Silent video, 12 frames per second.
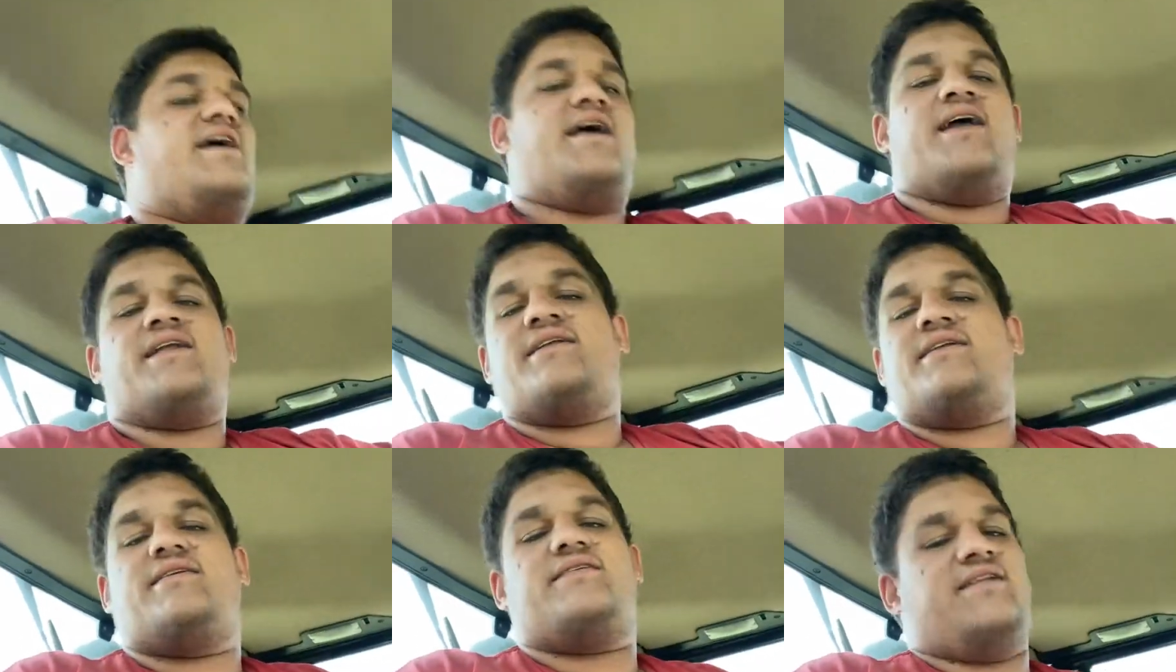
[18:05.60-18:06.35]
And
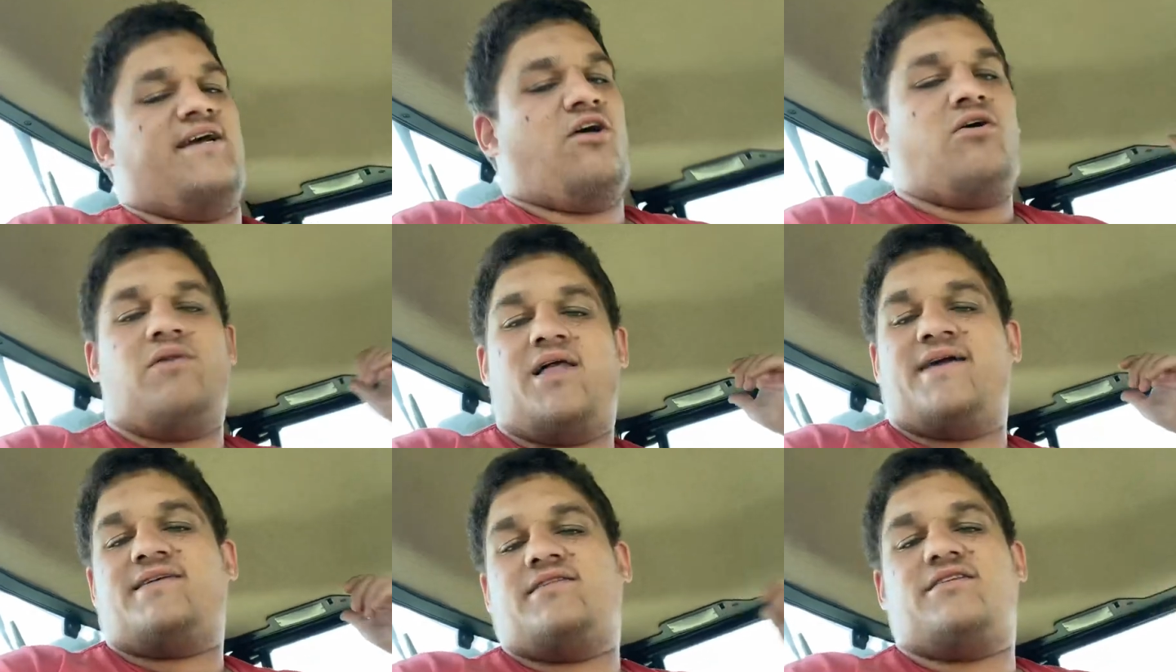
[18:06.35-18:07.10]
they don't
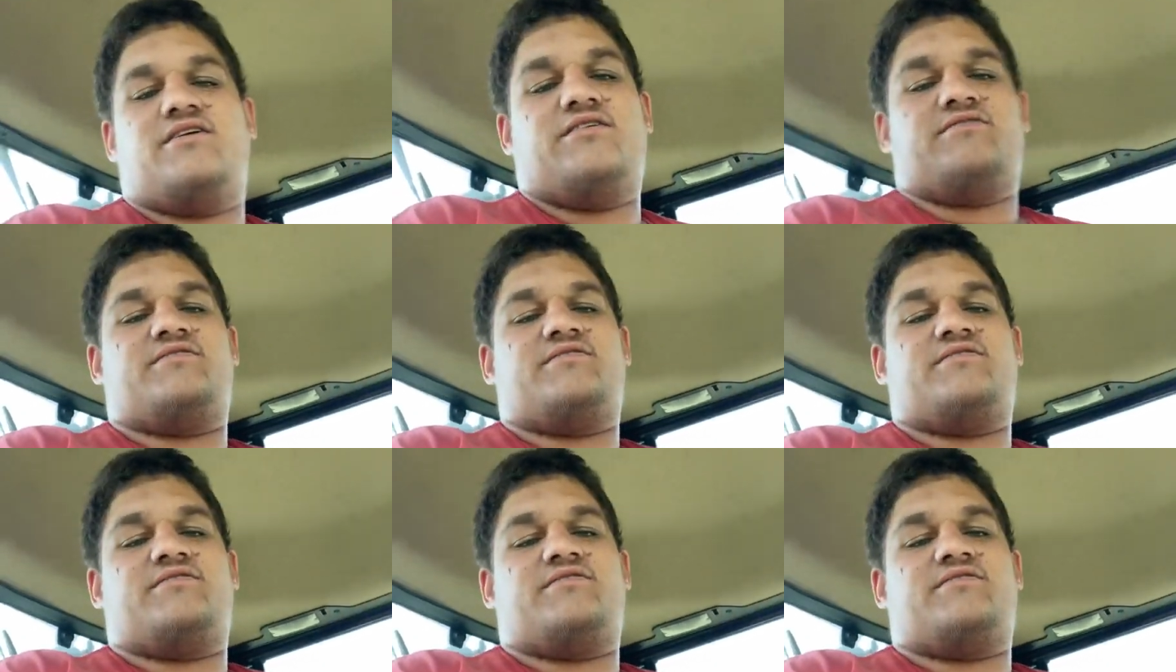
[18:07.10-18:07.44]
like the load.